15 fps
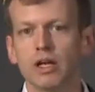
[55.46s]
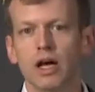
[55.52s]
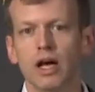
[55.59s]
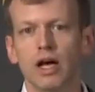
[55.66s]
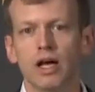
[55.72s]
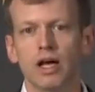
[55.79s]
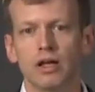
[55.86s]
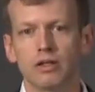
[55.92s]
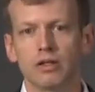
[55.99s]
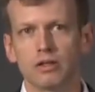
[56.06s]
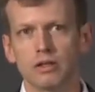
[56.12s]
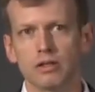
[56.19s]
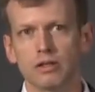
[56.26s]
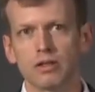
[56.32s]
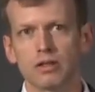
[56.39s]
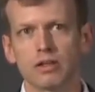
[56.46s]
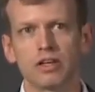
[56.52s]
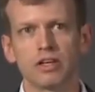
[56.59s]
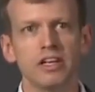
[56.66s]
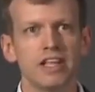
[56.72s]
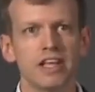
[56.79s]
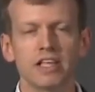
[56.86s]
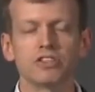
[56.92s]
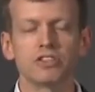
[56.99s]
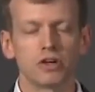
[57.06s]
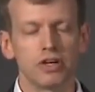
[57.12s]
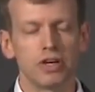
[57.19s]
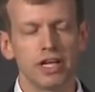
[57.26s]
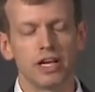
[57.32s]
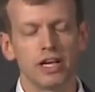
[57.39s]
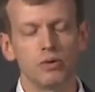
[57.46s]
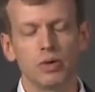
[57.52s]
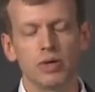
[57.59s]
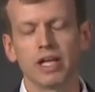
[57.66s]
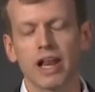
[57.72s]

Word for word: was constructed in the past ten